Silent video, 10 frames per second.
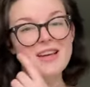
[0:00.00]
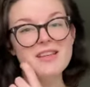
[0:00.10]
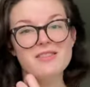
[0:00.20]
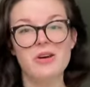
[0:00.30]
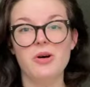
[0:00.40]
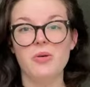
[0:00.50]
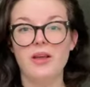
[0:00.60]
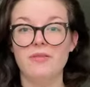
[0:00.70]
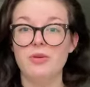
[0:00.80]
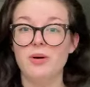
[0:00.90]
So
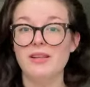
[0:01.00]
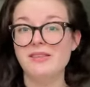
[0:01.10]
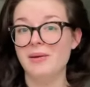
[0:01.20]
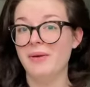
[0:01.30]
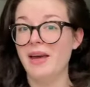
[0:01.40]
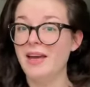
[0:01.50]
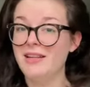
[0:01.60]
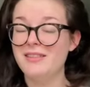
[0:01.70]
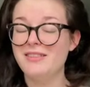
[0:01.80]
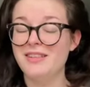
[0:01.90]
if you want to skip ahead
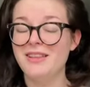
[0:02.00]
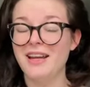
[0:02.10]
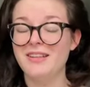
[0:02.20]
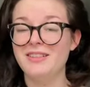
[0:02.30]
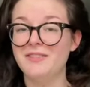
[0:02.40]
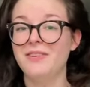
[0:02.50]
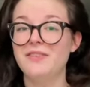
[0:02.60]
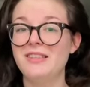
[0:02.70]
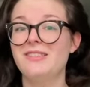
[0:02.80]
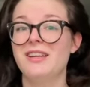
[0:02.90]
and see the
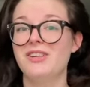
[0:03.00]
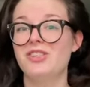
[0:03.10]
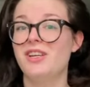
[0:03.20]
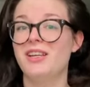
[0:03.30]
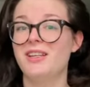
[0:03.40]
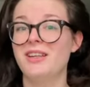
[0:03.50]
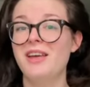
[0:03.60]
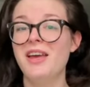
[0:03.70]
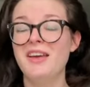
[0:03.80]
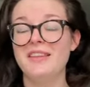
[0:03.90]
1950s section,
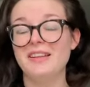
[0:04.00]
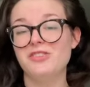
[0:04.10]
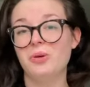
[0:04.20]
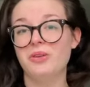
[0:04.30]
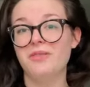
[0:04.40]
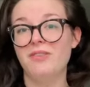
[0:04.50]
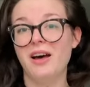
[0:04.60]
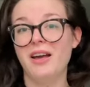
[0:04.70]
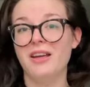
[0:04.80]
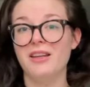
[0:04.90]
that's totally
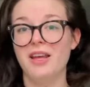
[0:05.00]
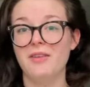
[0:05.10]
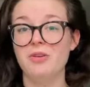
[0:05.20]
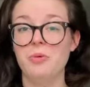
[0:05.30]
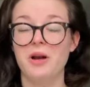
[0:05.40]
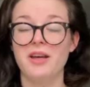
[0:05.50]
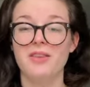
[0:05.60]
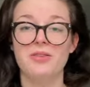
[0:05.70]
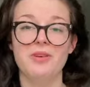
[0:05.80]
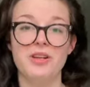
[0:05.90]
fine. If you want to
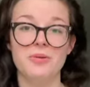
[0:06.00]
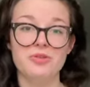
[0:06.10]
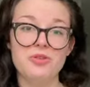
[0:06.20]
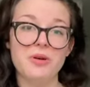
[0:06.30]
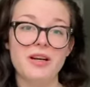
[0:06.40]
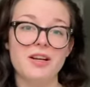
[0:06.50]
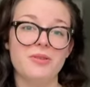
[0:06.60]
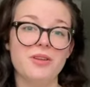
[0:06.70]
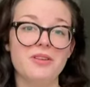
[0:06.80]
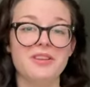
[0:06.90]
cut the video short and
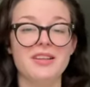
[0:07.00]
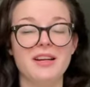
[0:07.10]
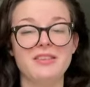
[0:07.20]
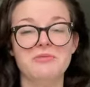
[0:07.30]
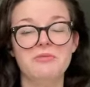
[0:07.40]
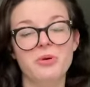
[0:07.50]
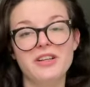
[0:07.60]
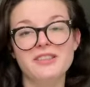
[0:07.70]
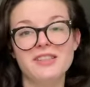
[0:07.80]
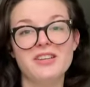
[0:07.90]
only look at the
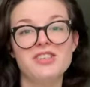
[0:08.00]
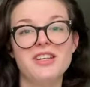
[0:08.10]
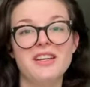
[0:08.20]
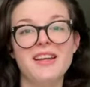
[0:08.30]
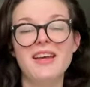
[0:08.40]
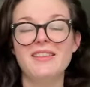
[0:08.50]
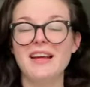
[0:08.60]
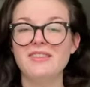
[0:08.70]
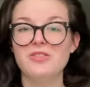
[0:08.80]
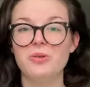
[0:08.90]
1940s section,
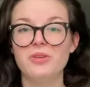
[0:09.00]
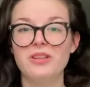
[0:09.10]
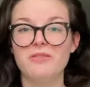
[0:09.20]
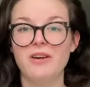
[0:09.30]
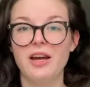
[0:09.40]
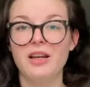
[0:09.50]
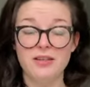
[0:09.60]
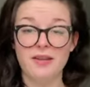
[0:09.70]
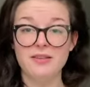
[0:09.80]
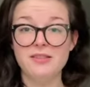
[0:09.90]
that's totally fine.
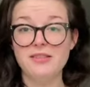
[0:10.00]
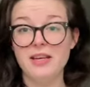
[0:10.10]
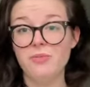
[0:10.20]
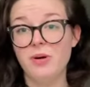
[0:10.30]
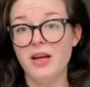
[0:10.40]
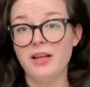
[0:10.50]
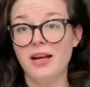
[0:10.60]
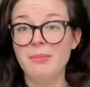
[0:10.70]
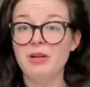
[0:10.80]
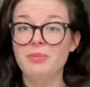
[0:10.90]
Now this is day 1.
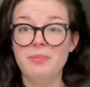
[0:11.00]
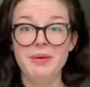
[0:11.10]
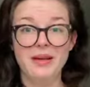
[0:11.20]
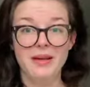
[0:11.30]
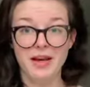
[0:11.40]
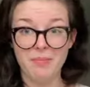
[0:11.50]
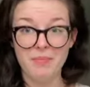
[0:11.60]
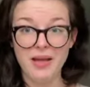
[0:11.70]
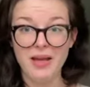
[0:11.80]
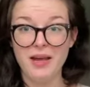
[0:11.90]
I'm going to be pinning up
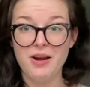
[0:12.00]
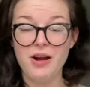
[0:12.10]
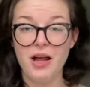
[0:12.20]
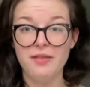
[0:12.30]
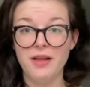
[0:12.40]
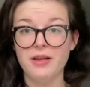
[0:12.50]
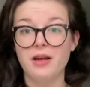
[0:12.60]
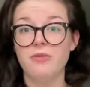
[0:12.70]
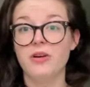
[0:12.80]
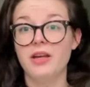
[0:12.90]
my hair and then
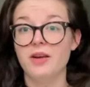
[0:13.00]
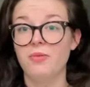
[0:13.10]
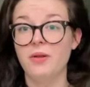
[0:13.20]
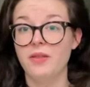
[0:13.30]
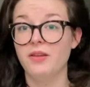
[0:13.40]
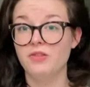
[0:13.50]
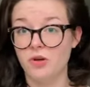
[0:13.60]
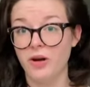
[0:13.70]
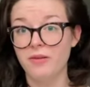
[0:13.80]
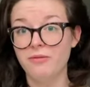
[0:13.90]
covering it with a
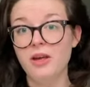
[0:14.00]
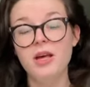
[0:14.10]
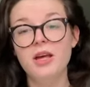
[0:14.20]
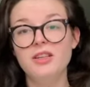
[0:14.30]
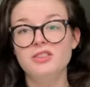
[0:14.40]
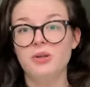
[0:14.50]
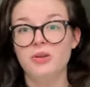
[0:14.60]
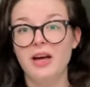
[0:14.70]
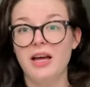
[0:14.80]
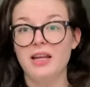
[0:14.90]
scarf so
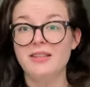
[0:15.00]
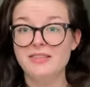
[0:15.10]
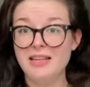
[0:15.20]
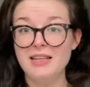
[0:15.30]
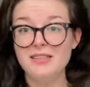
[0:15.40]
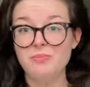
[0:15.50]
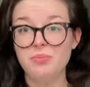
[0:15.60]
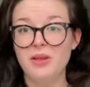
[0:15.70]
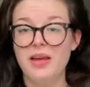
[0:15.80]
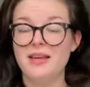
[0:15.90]
that it stays in
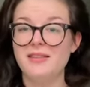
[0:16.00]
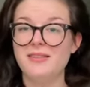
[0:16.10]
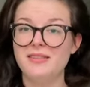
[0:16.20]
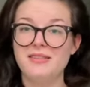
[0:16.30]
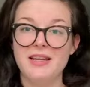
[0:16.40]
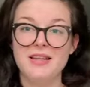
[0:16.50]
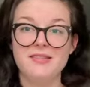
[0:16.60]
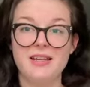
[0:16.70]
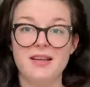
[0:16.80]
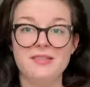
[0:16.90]
place, it stays
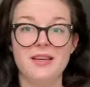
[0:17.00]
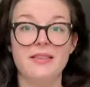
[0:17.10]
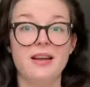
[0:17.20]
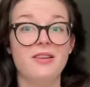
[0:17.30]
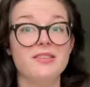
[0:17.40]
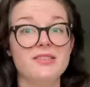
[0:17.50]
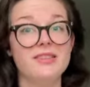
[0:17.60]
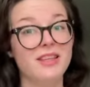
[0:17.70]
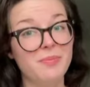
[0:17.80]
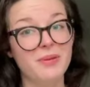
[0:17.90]
nice, and then I'll
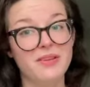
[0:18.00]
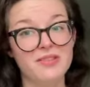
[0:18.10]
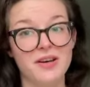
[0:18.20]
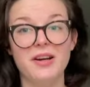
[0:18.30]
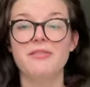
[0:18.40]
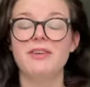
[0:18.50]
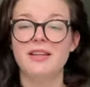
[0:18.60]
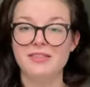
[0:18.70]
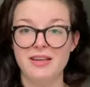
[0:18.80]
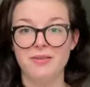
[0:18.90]
sleep in the scarf
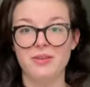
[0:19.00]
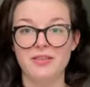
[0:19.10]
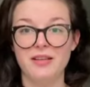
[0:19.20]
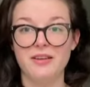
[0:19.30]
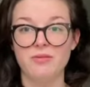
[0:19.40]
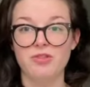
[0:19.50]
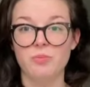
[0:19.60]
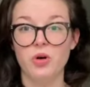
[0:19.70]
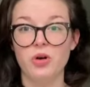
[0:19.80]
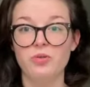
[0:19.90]
and take everything down
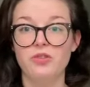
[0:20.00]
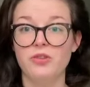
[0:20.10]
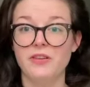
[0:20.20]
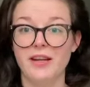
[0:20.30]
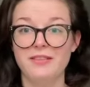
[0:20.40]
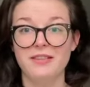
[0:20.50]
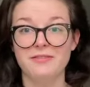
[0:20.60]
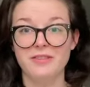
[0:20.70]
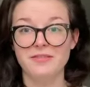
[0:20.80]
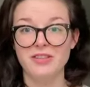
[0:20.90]
tomorrow to do the
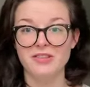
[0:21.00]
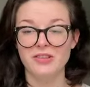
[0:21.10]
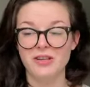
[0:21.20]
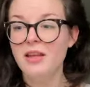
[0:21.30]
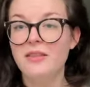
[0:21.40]
1950s look.